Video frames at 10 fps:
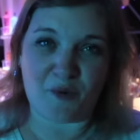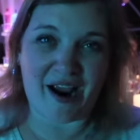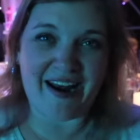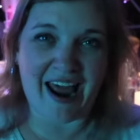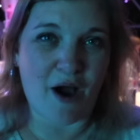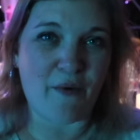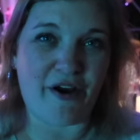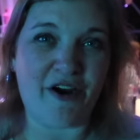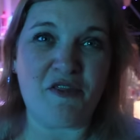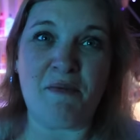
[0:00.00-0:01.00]
And right now, we
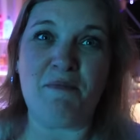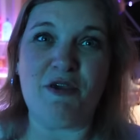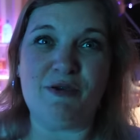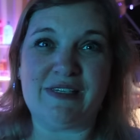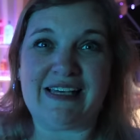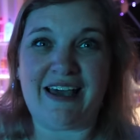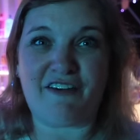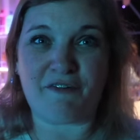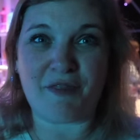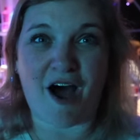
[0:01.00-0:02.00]
hear the music
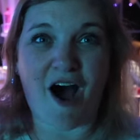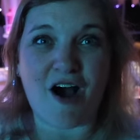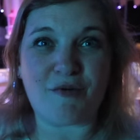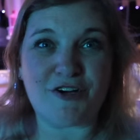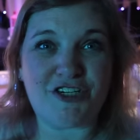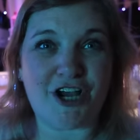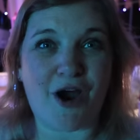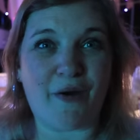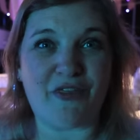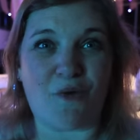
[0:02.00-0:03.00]
from the Aqua
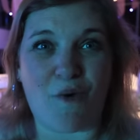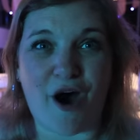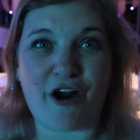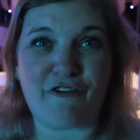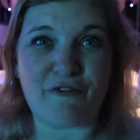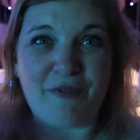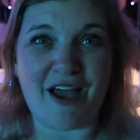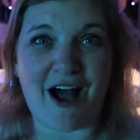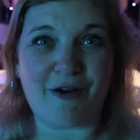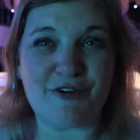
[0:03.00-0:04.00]
show and the water from the
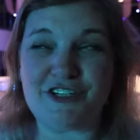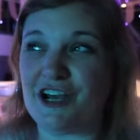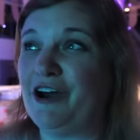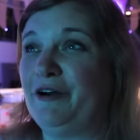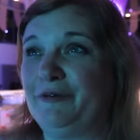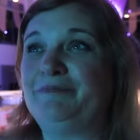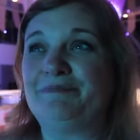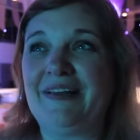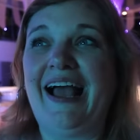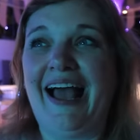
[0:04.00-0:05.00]
Aqua show.
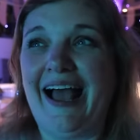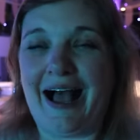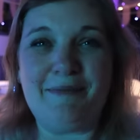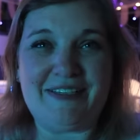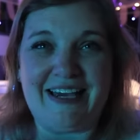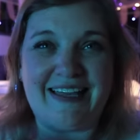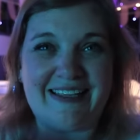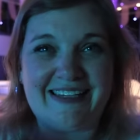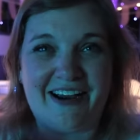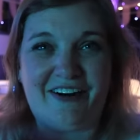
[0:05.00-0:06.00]
I'm digging
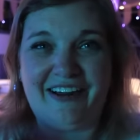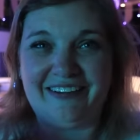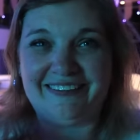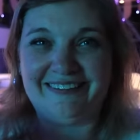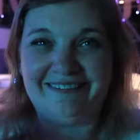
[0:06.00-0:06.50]
this area.